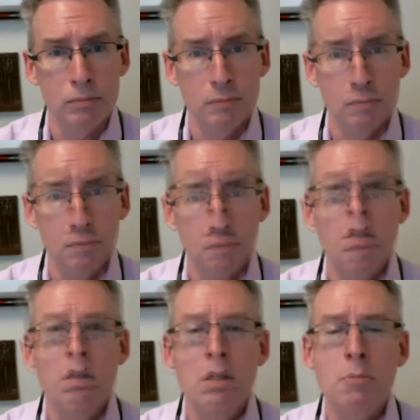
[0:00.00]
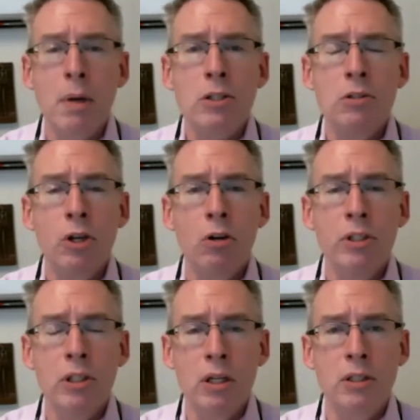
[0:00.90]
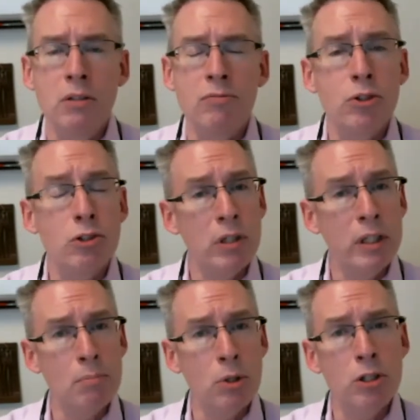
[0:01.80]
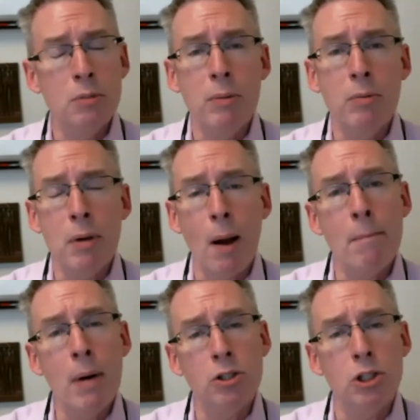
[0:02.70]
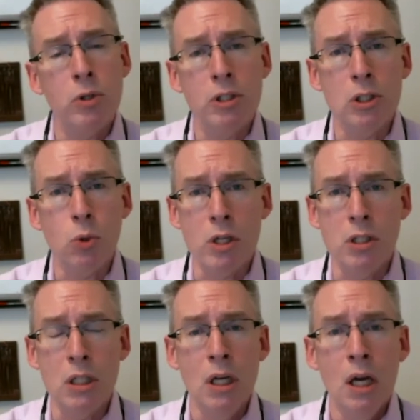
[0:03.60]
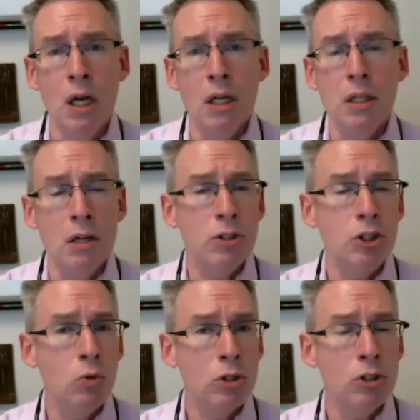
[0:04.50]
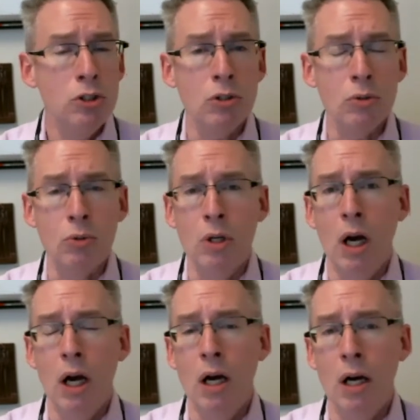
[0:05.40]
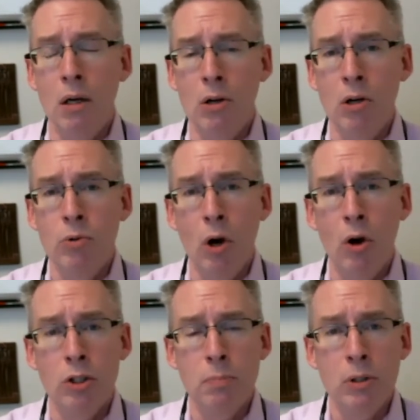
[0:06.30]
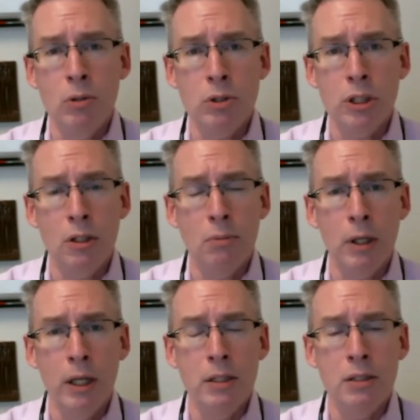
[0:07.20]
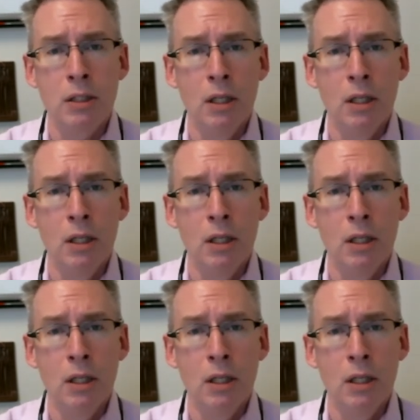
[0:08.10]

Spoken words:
When the specter of COVID-19 first really emerged, maybe in about March 2020, none of us knew what to do. Our own hospital set in place